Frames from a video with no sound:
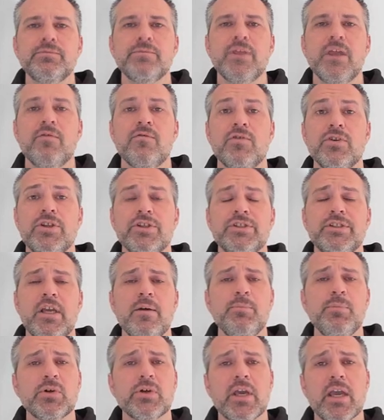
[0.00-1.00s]
For the
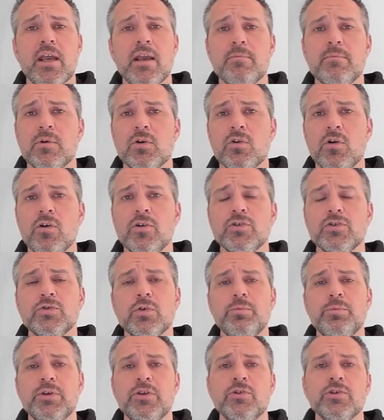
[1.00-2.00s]
sample game, Cronos
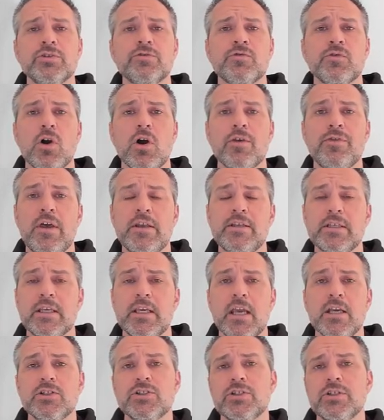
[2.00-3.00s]
will be used for
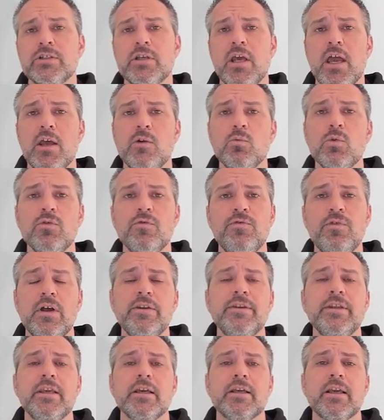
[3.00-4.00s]
authentication and will
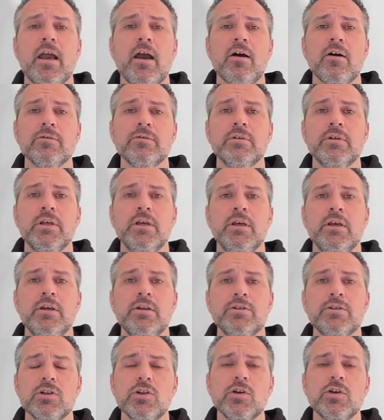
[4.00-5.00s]
fund the account.
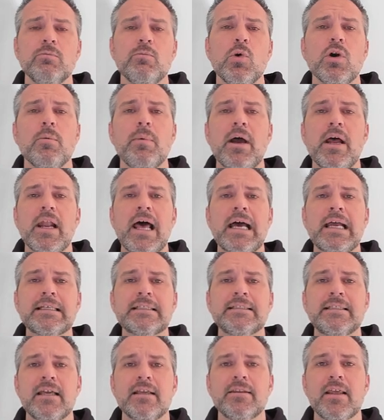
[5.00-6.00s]
To learn more about how to
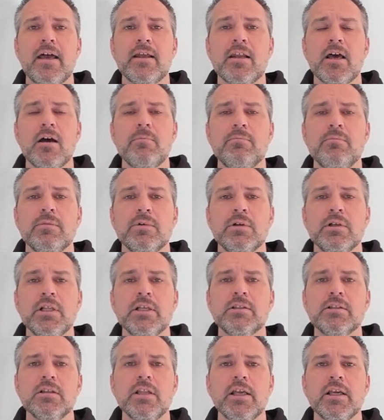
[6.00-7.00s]
set that up,
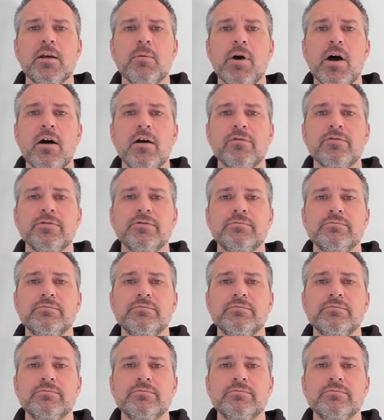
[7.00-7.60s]
click the link above.